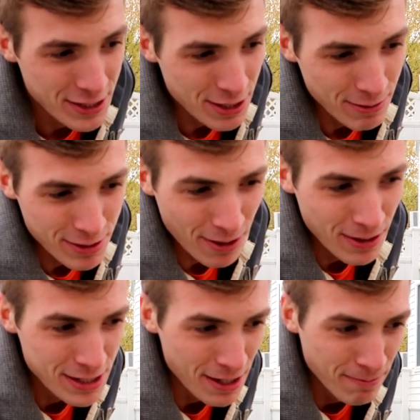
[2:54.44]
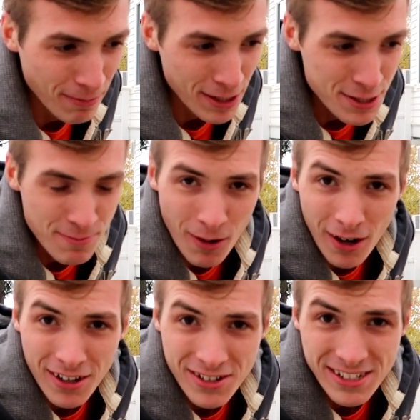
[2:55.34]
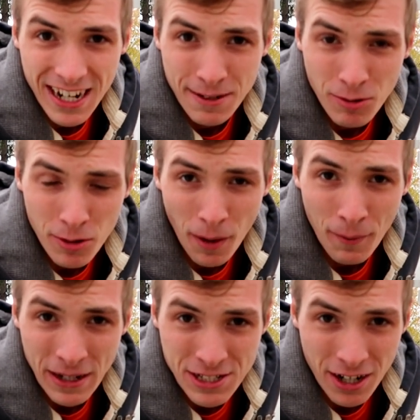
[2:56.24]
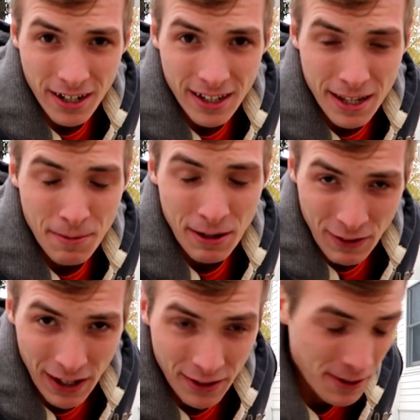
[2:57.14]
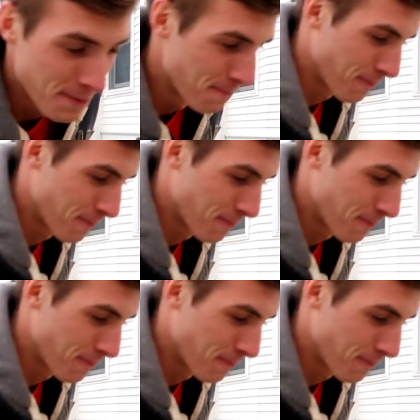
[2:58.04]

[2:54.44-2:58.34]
She was always much more understandable about my junk than my father.